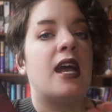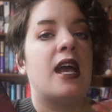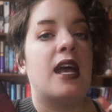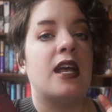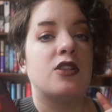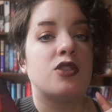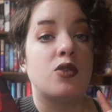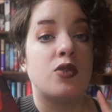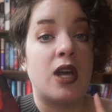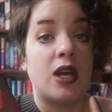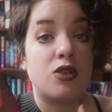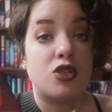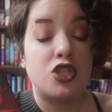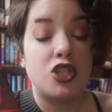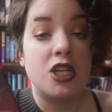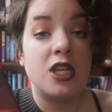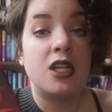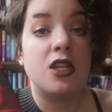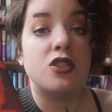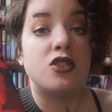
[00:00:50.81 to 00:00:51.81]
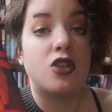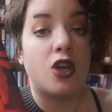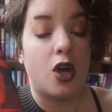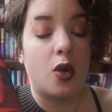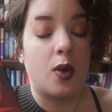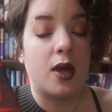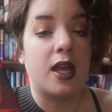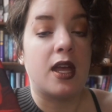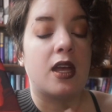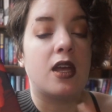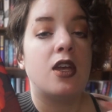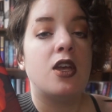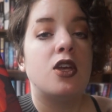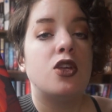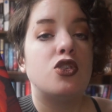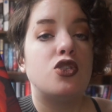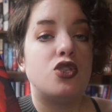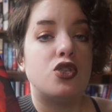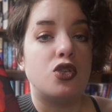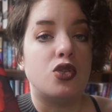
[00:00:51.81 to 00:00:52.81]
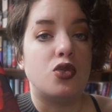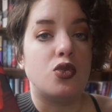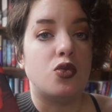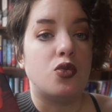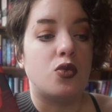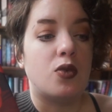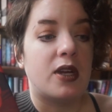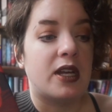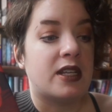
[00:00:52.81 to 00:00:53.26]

And so now she is going to